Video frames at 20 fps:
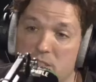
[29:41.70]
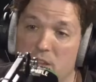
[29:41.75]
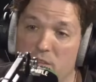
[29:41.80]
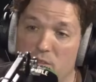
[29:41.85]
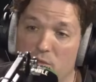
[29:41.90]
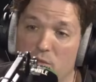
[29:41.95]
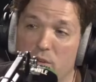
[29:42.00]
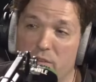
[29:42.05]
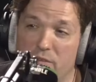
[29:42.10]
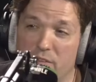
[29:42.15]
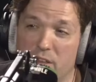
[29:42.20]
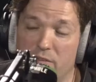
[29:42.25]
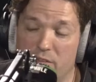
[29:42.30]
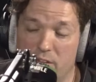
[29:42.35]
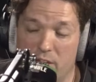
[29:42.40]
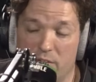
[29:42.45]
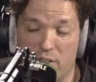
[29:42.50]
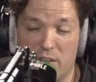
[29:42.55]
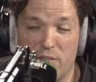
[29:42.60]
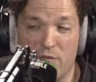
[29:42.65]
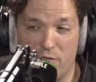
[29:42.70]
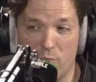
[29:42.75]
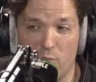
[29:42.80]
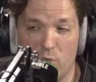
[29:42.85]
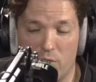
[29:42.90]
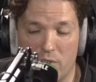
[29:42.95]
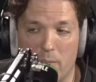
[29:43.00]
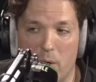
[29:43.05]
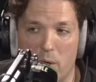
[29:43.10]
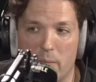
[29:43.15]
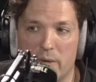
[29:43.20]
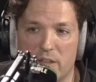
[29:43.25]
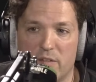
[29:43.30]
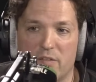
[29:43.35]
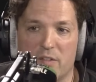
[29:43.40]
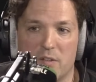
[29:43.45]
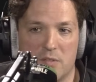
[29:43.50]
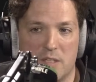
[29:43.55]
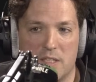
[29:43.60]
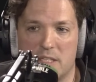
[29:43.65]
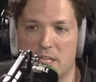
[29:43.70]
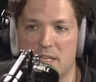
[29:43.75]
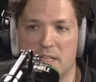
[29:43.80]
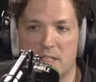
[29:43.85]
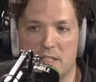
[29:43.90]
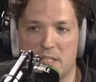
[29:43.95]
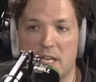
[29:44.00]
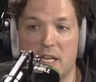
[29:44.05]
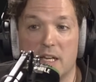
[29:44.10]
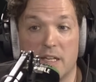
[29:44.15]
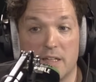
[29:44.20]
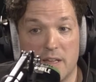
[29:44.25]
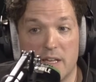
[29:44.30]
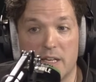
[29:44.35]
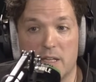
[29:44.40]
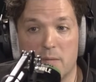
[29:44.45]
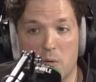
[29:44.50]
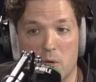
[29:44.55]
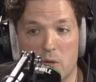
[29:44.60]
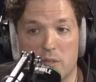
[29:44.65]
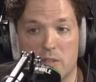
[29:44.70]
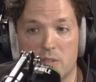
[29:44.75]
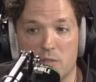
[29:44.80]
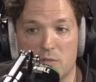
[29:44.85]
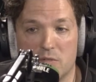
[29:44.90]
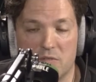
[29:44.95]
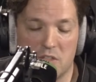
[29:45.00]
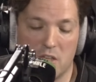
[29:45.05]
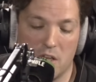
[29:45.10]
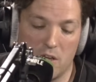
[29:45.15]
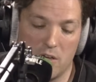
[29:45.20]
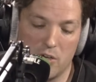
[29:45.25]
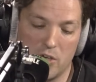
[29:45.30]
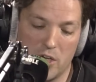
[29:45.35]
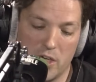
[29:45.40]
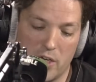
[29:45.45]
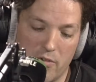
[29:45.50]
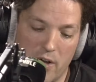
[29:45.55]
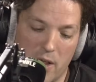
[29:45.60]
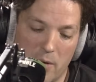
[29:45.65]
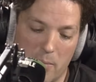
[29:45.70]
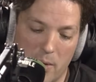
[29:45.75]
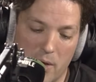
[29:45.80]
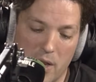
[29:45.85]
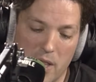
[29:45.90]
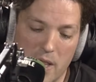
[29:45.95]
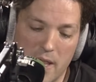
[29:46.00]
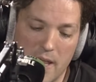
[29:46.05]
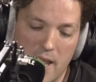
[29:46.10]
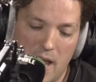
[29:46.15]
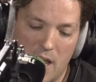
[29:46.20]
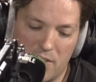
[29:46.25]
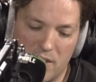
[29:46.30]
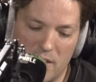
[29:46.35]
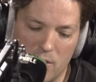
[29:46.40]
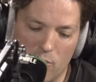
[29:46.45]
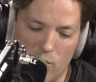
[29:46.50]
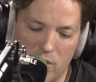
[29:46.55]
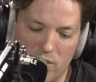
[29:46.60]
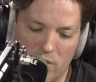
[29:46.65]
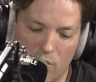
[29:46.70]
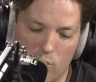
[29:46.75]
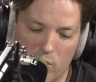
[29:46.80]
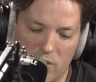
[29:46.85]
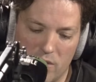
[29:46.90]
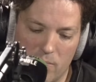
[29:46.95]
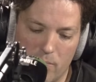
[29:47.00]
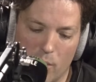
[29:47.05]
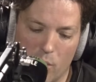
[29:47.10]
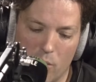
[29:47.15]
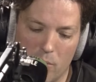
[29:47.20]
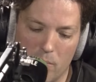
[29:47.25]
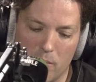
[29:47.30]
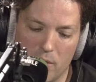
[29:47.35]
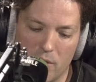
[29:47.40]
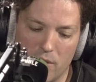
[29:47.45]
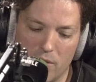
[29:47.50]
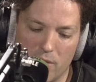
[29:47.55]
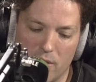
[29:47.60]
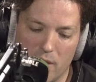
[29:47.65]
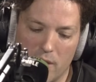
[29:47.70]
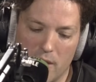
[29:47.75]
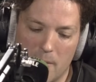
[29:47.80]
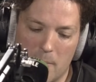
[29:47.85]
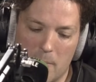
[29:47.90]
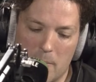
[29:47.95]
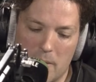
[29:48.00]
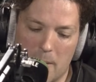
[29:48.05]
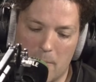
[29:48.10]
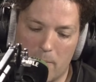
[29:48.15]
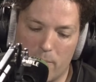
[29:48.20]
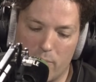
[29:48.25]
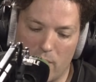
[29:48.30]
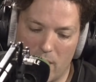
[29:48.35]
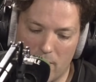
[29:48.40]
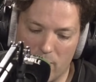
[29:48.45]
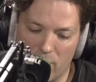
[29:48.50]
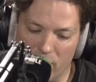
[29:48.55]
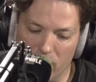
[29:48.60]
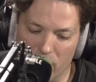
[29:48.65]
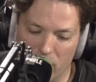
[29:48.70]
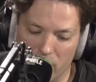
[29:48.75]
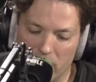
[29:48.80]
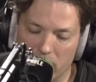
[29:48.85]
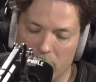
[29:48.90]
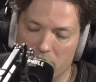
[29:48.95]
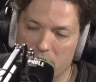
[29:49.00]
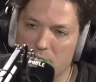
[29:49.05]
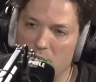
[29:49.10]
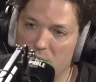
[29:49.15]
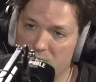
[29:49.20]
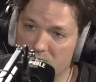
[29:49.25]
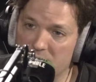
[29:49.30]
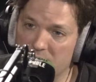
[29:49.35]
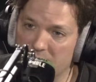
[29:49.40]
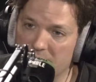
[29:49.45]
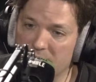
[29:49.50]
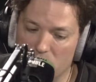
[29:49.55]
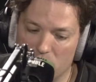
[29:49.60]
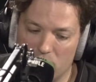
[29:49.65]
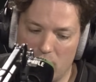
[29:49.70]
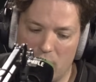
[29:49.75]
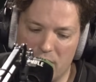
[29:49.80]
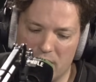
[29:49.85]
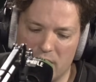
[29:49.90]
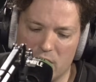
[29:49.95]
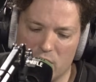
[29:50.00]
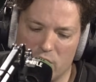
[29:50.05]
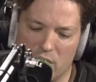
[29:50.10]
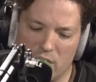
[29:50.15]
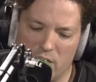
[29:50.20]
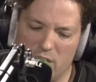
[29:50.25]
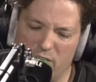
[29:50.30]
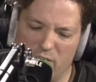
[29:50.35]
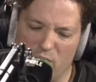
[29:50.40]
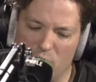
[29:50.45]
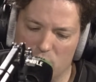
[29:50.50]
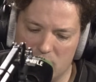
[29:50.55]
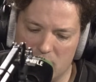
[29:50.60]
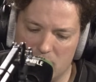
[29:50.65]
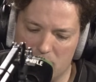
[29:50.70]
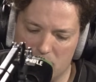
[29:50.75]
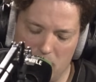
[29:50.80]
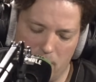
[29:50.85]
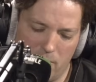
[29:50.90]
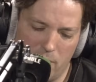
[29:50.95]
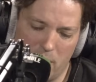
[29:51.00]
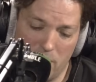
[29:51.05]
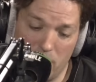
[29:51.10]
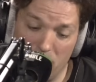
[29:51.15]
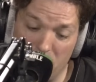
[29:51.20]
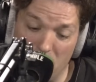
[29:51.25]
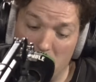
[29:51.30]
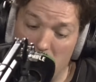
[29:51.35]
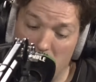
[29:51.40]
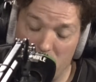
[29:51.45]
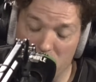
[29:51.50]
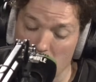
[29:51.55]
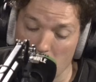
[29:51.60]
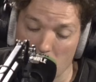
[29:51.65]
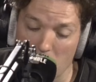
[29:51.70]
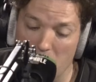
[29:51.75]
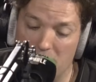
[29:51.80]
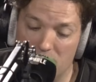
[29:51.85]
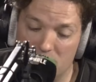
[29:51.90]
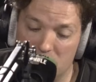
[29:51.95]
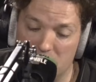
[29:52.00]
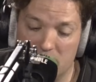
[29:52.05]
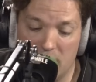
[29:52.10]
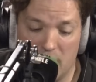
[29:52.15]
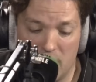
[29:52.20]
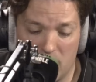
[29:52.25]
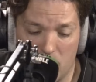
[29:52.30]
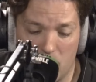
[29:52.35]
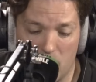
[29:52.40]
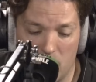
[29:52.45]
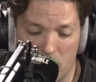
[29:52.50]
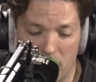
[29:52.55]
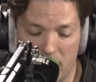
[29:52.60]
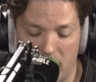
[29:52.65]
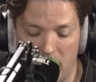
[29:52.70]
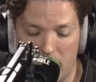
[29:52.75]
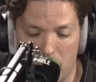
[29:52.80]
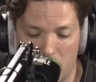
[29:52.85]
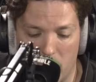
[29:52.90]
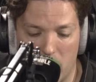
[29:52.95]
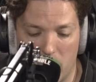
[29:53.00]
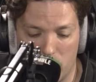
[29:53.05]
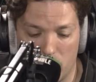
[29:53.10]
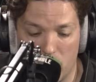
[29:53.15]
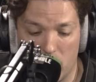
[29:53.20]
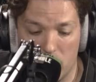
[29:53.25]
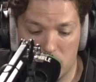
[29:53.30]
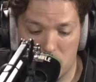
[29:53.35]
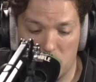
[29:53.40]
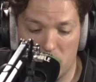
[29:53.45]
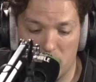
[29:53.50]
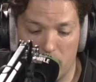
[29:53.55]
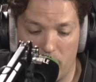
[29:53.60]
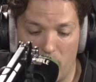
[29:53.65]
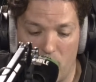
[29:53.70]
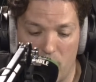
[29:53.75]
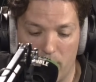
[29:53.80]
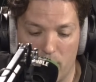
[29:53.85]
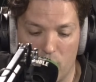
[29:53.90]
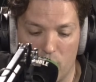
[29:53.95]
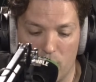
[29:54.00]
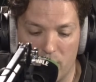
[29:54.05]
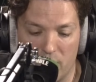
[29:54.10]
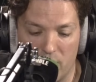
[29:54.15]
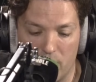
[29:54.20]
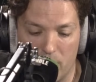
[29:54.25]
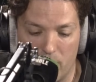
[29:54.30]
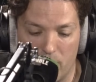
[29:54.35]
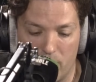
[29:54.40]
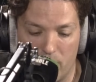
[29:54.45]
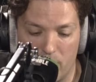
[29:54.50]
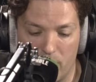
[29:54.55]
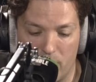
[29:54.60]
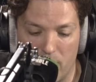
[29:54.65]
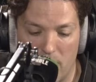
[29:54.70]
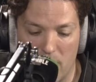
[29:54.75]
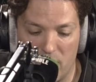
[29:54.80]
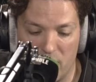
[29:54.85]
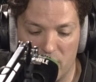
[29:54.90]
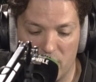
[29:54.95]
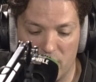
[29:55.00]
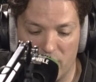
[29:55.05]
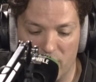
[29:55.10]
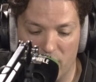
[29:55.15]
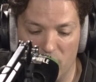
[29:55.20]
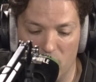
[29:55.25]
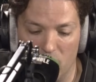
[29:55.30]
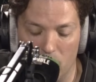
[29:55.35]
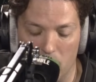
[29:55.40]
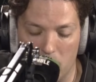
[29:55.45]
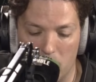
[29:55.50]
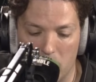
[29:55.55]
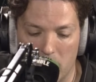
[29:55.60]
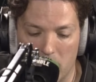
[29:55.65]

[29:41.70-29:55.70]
thought if he, the moment he feels he's hit a ceiling, then he might sort of start looking around. But I think with Bournemouth and Brentford, I think they could. I think you're looking at the 4 teams. Fair enough, you put Everton in there. I quite like that. But I was looking at Brighton, Bournemouth, Brentford and Fulham.